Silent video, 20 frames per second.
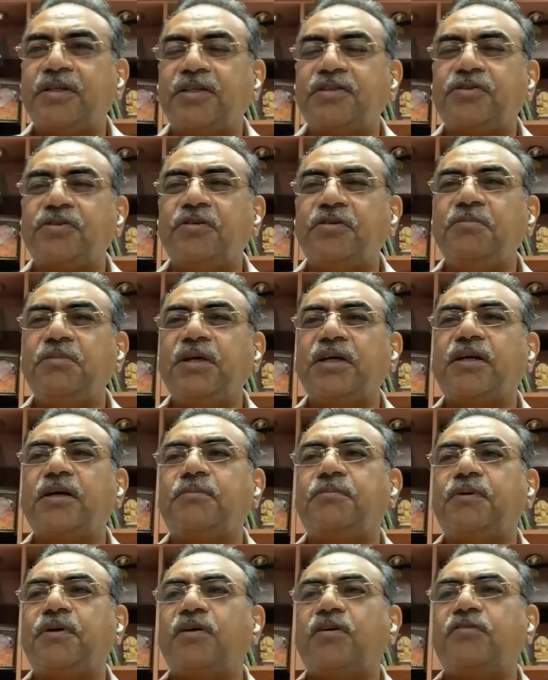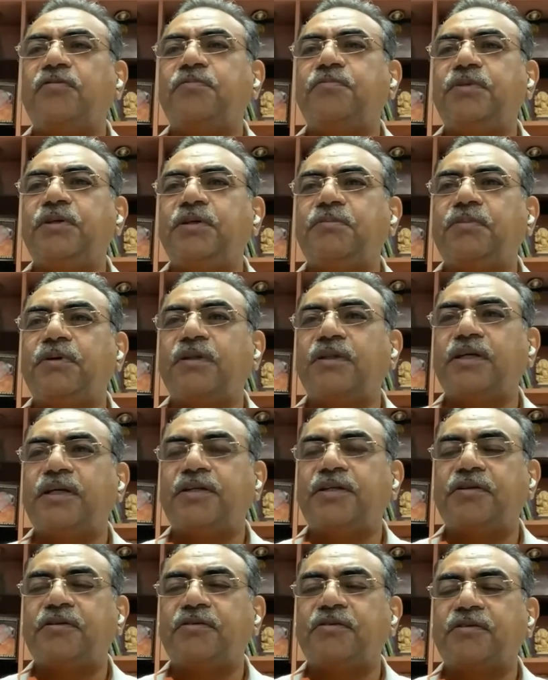There should be a couple of people,
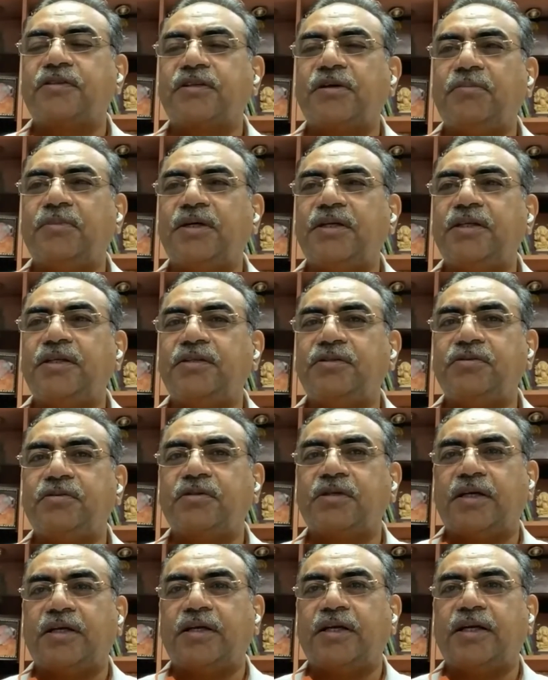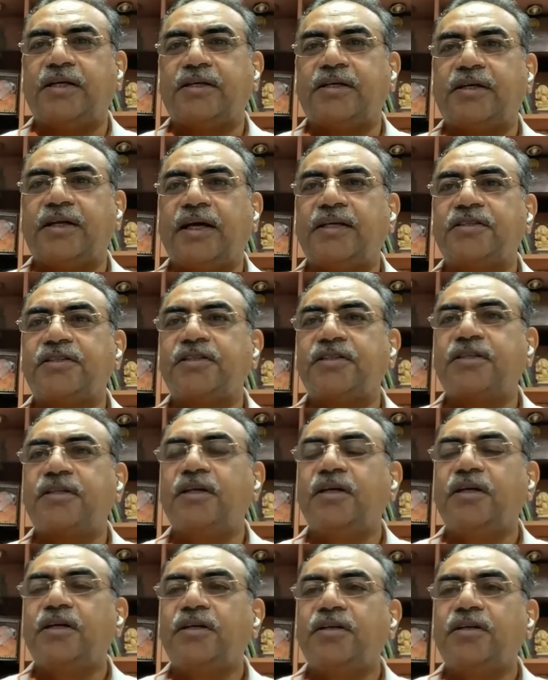that somebody you can get attached